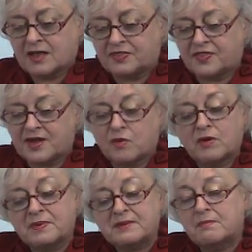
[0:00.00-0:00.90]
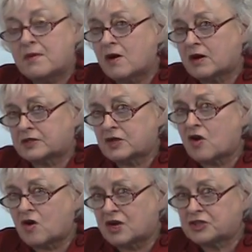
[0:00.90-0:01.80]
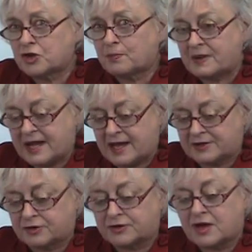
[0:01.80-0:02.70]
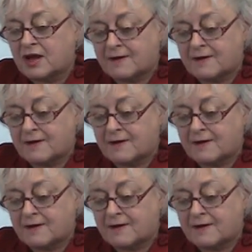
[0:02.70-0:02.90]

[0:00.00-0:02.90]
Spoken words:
there will be marked on your pattern